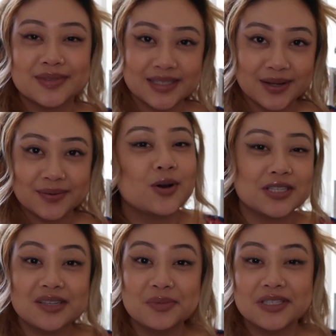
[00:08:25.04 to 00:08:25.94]
So
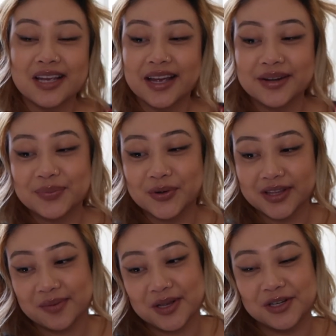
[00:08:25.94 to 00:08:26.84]
question number ten, a book
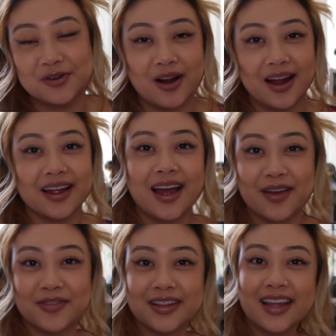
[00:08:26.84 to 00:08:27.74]
that made you cry.
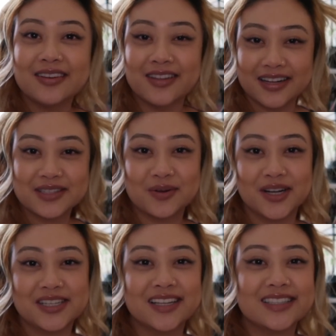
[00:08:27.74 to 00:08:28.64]
I feel like a lot of these
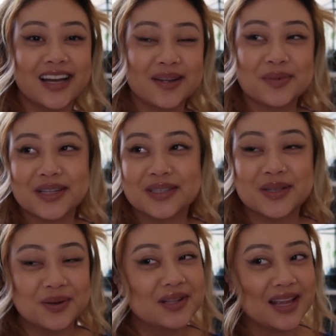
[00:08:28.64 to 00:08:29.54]
questions I'm like
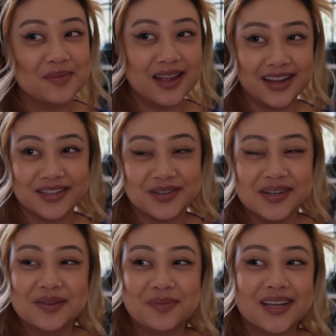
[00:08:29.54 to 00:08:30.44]
so lame at
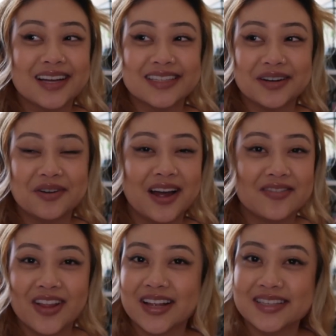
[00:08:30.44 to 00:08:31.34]
answering because I don't
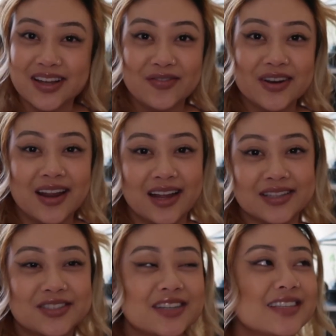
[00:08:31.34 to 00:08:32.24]
have like definite
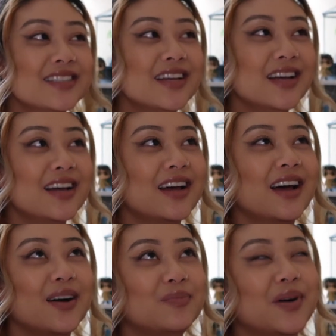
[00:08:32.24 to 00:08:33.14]
answers,
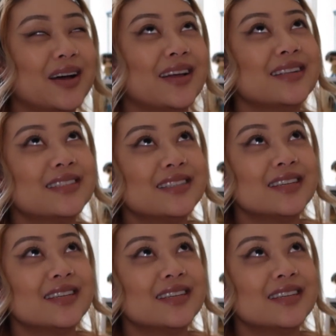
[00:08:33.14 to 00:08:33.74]
but